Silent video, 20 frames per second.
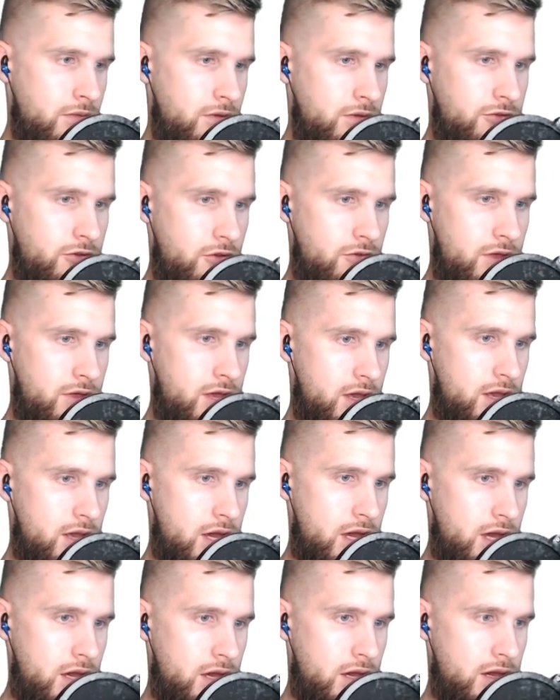So they
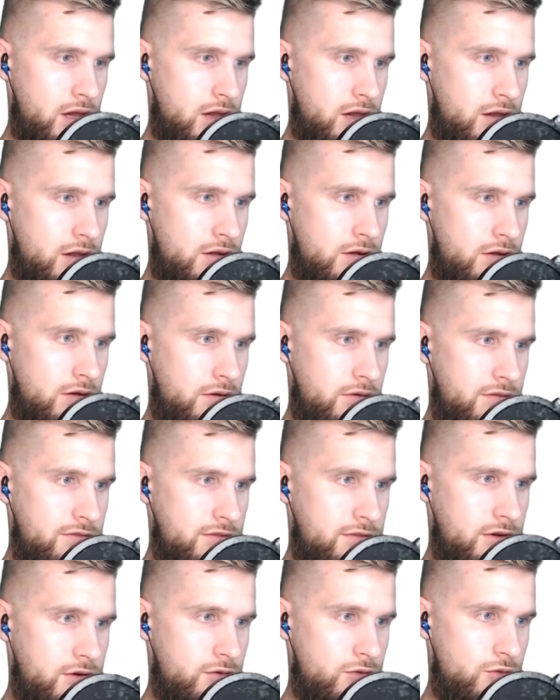
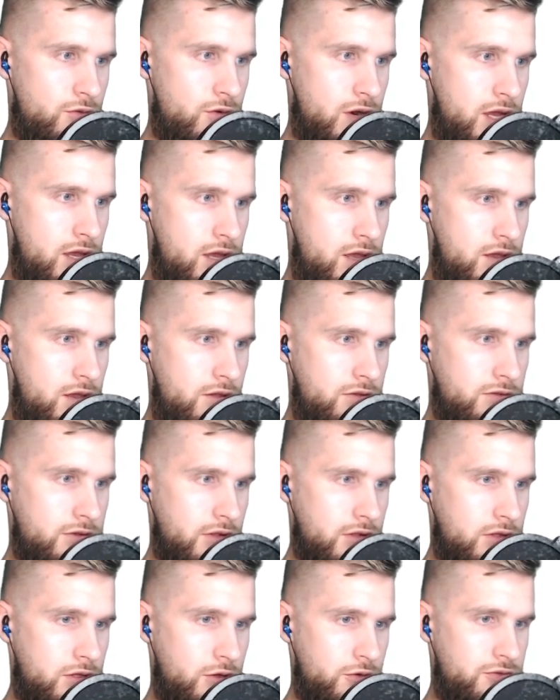have raised
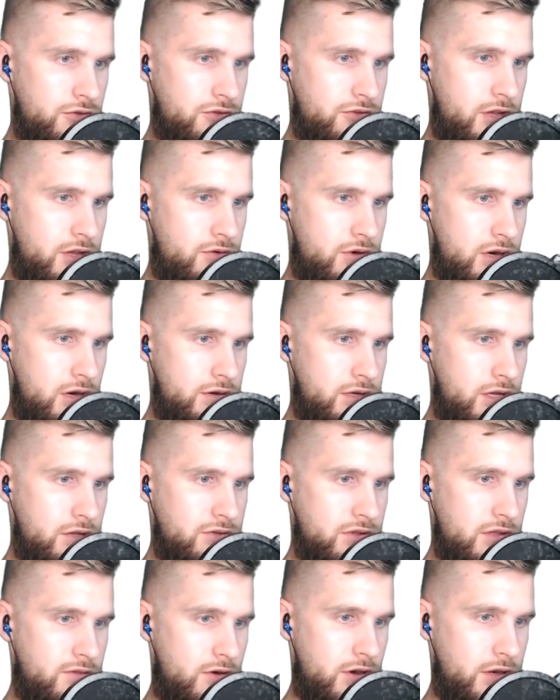and closed the seed round. Yes,
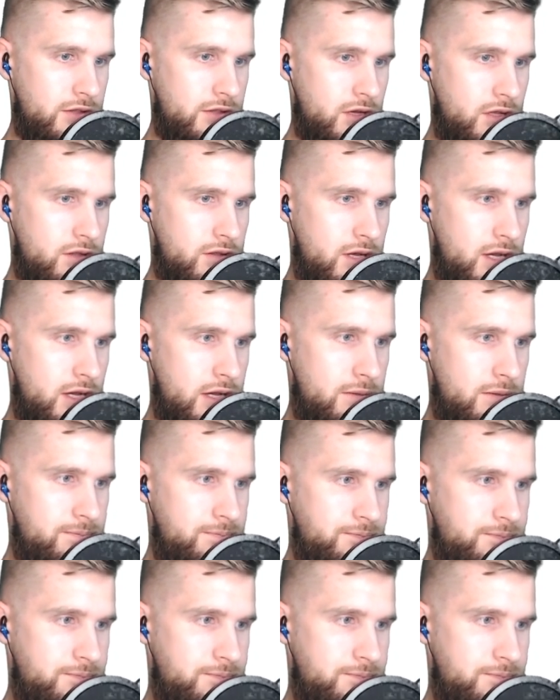they've already done that.